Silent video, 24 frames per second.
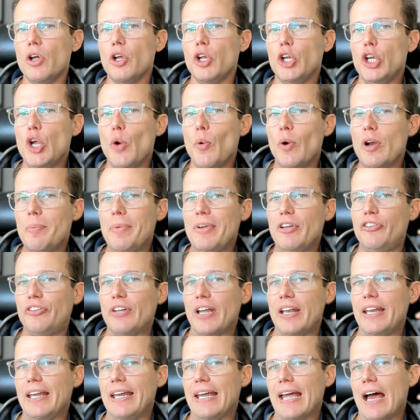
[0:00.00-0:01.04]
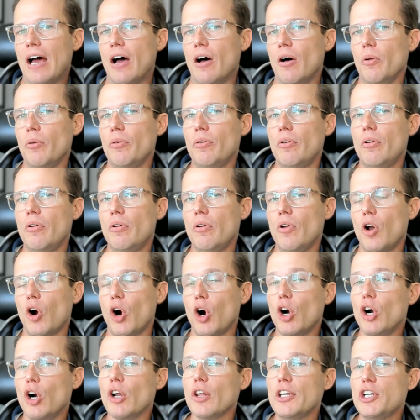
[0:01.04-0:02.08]
you want to be sending out
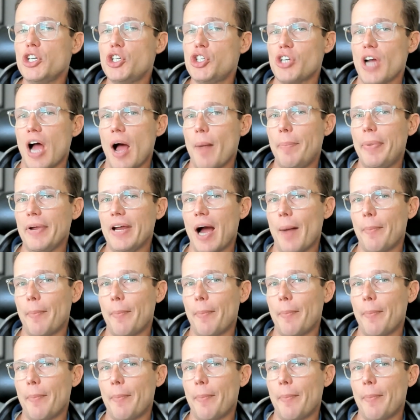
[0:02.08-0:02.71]
early shopping